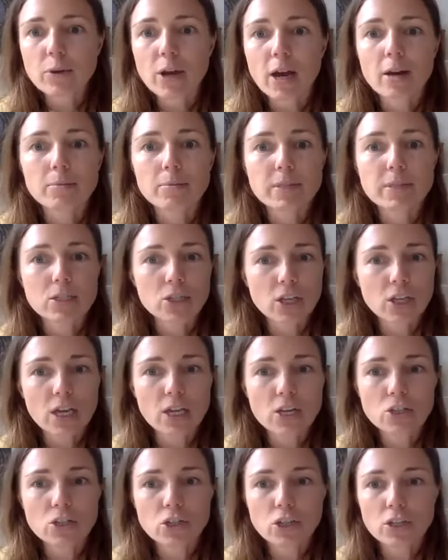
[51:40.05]
Perhaps
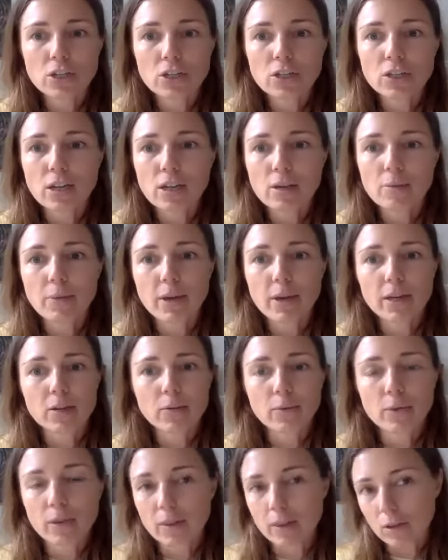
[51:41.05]
education embedded
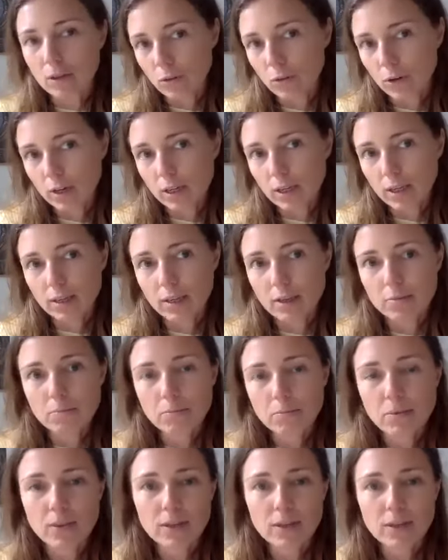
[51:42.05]
within the curriculum,